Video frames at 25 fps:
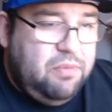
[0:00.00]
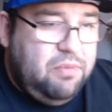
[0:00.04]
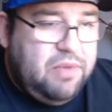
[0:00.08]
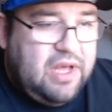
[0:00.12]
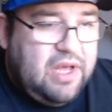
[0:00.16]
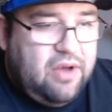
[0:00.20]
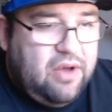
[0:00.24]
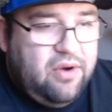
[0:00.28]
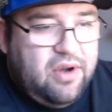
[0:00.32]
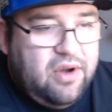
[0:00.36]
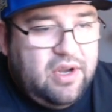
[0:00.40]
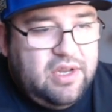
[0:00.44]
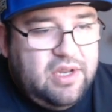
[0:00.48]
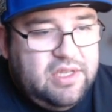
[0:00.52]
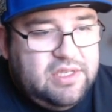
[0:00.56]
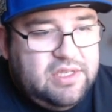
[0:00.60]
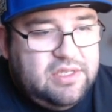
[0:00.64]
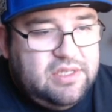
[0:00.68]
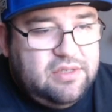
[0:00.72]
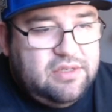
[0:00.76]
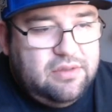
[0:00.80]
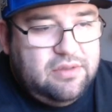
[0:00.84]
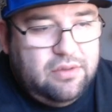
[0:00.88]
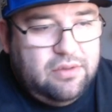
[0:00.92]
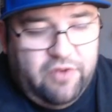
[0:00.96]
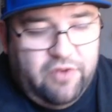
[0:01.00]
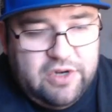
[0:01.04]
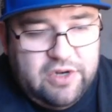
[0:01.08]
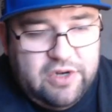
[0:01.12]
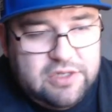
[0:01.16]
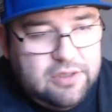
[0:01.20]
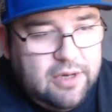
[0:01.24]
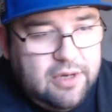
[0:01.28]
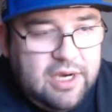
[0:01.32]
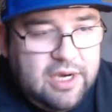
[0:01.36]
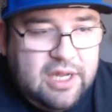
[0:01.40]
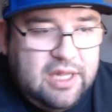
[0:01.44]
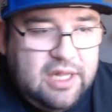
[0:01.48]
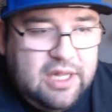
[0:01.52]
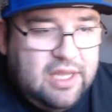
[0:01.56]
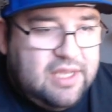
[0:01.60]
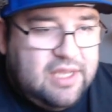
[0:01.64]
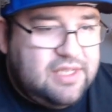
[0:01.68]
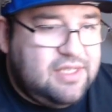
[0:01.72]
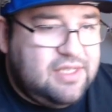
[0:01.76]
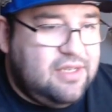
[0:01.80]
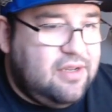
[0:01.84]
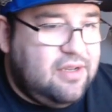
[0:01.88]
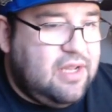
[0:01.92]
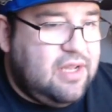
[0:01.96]
power on his first 3 clicks.
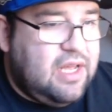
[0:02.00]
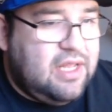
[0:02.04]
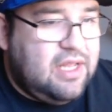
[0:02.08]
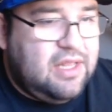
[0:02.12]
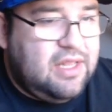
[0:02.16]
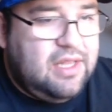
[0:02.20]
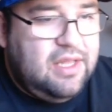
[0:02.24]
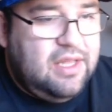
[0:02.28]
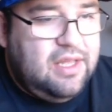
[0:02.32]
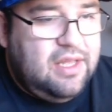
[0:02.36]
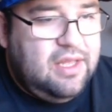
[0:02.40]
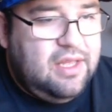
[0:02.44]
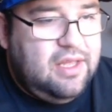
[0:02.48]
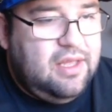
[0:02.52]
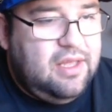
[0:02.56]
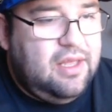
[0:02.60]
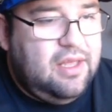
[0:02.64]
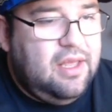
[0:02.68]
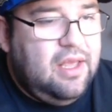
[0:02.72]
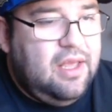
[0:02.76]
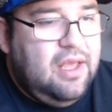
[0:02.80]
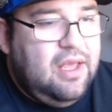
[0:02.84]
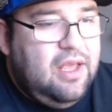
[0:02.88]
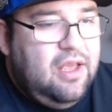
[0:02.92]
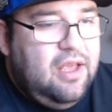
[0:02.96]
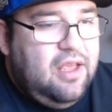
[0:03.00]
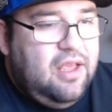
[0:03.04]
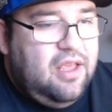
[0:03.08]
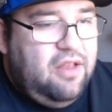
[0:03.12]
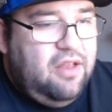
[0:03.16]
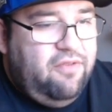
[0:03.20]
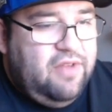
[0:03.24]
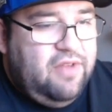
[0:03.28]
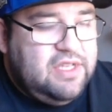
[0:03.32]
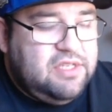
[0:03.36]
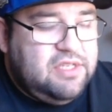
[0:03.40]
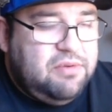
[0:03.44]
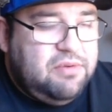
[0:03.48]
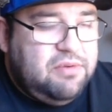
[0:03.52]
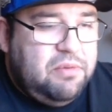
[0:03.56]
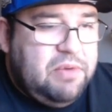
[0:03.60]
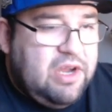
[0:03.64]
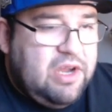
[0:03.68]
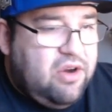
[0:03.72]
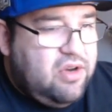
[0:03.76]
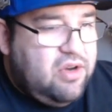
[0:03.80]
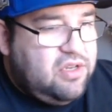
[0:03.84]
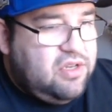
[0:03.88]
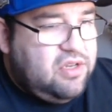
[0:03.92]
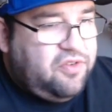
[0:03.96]
Still got the invincible
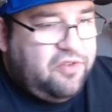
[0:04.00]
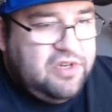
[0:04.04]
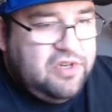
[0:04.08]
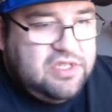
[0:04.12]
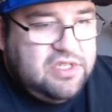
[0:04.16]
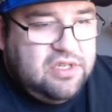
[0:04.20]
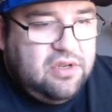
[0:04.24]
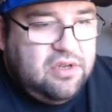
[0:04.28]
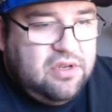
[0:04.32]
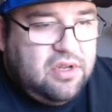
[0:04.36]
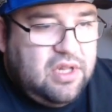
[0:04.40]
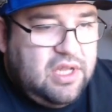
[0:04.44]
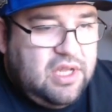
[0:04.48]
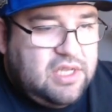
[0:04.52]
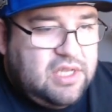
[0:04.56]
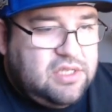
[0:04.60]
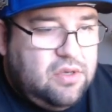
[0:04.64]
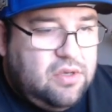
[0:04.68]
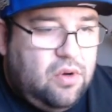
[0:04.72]
power on his first 2 clicks.